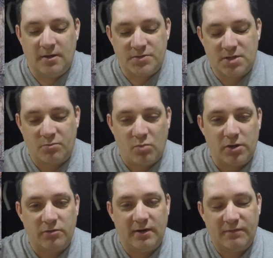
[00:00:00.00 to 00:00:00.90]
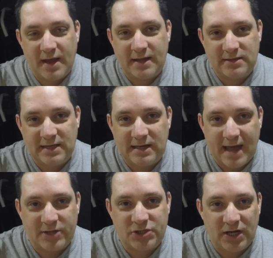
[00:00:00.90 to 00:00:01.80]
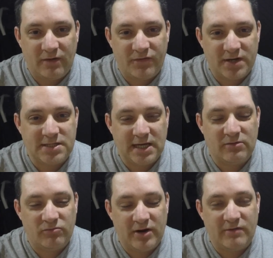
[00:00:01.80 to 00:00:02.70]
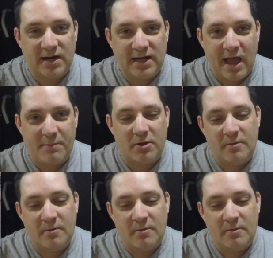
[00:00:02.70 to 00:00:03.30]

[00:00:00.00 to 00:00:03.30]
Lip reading: So I'm wondering if they did actually physically rewritten the app